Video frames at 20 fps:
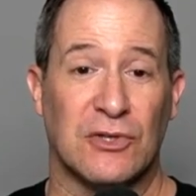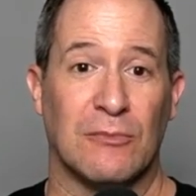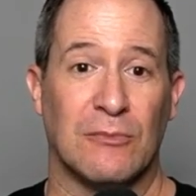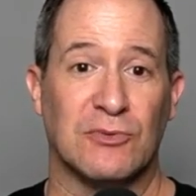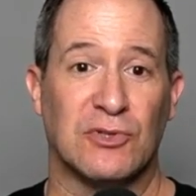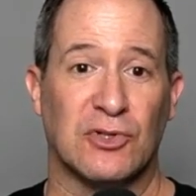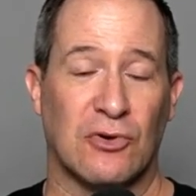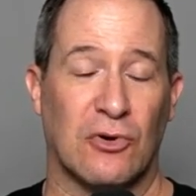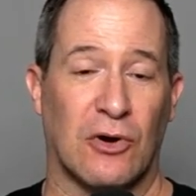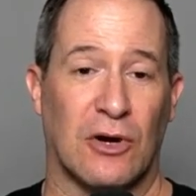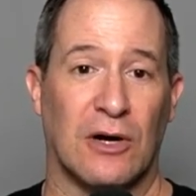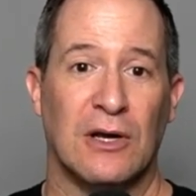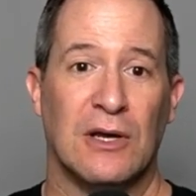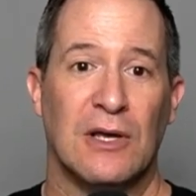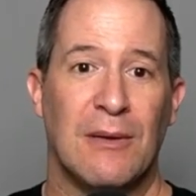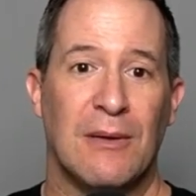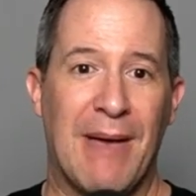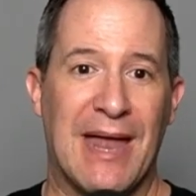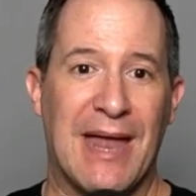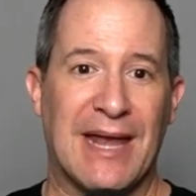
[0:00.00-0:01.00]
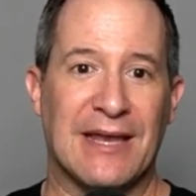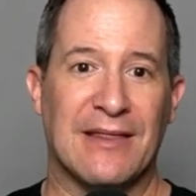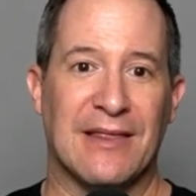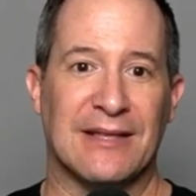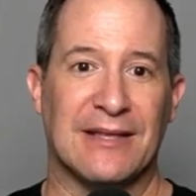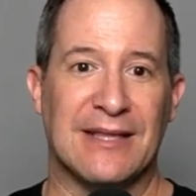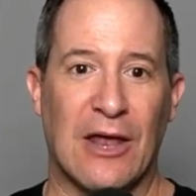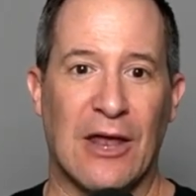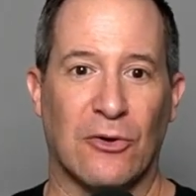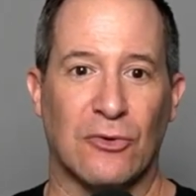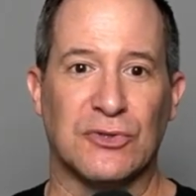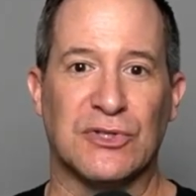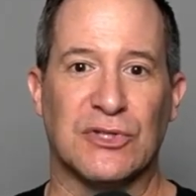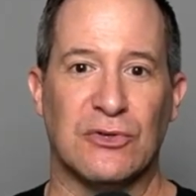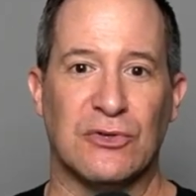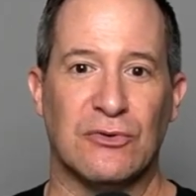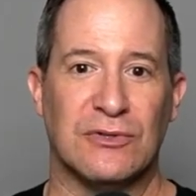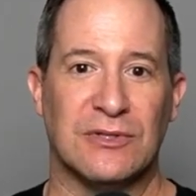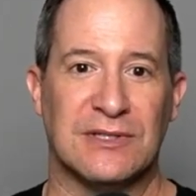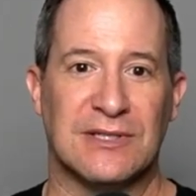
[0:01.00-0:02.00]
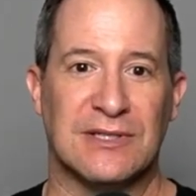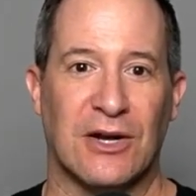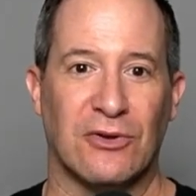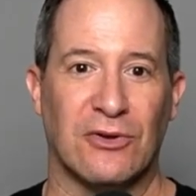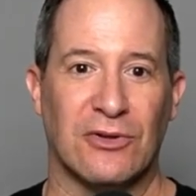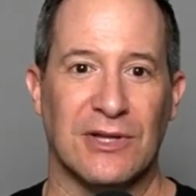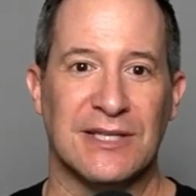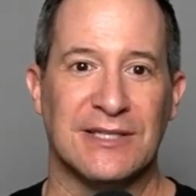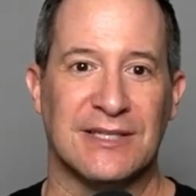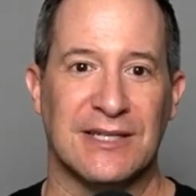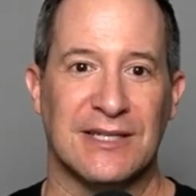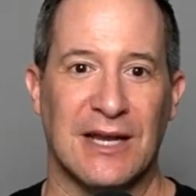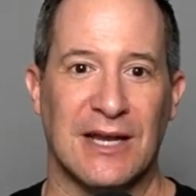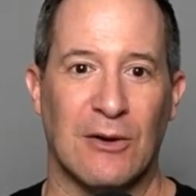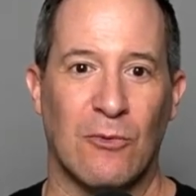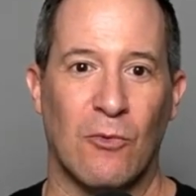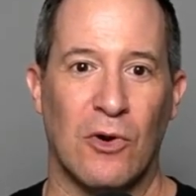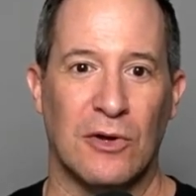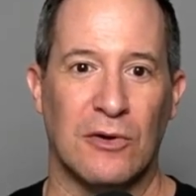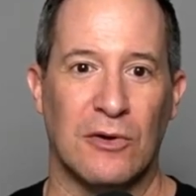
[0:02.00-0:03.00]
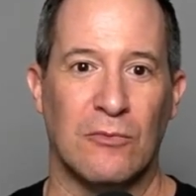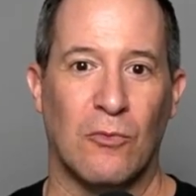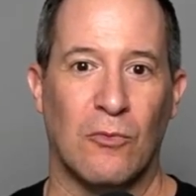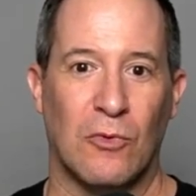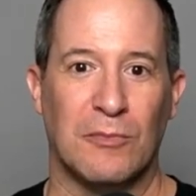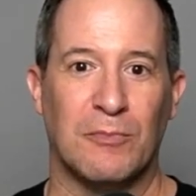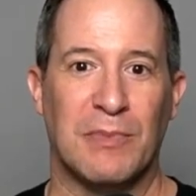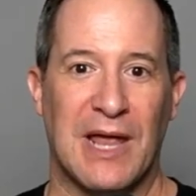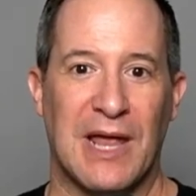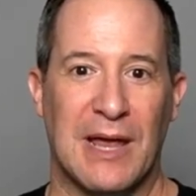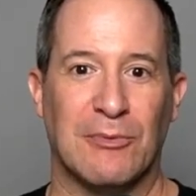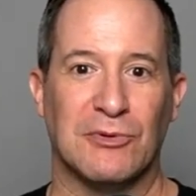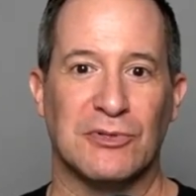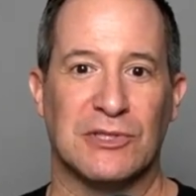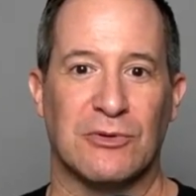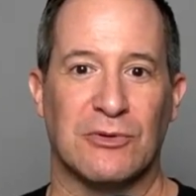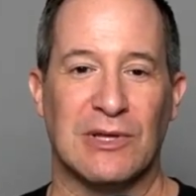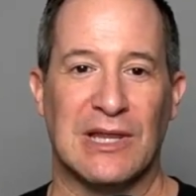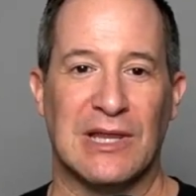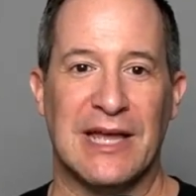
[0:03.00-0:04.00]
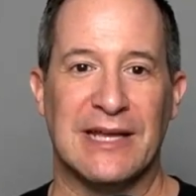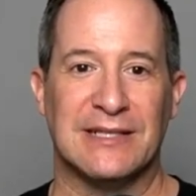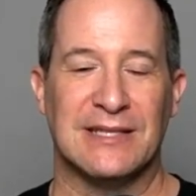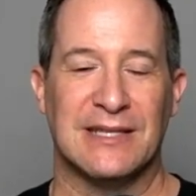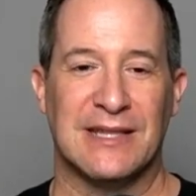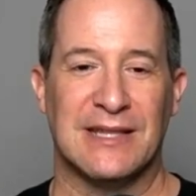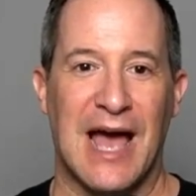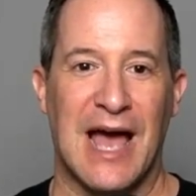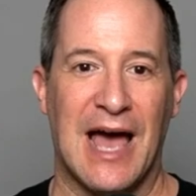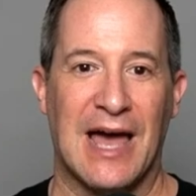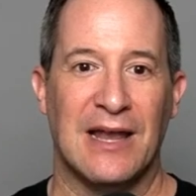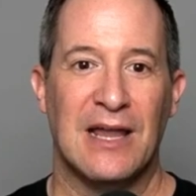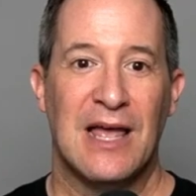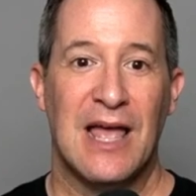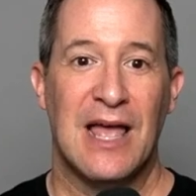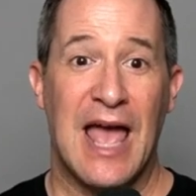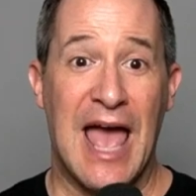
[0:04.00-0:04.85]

So I'm sure many of the dental students that are listening would be able to relate to that.